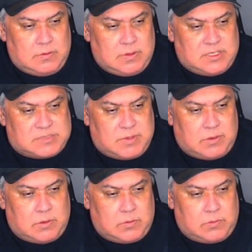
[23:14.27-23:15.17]

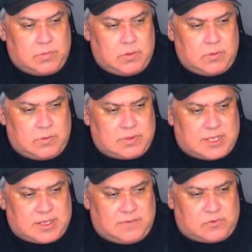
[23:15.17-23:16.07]

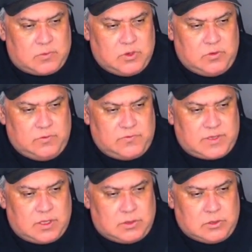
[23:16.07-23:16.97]
I've removed
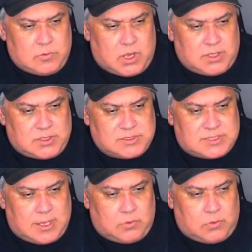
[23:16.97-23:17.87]
new models
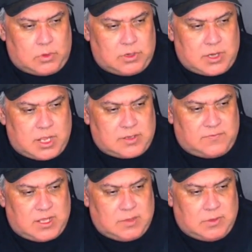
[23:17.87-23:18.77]
that were not
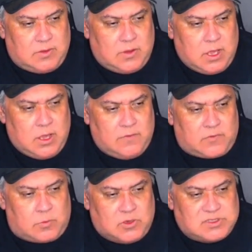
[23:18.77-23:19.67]
available
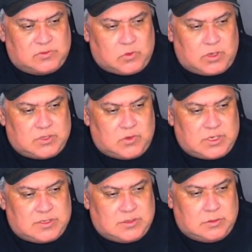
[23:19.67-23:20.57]
for most of
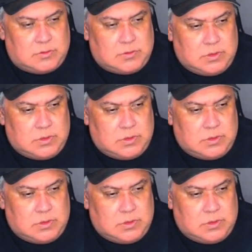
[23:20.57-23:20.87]
2022.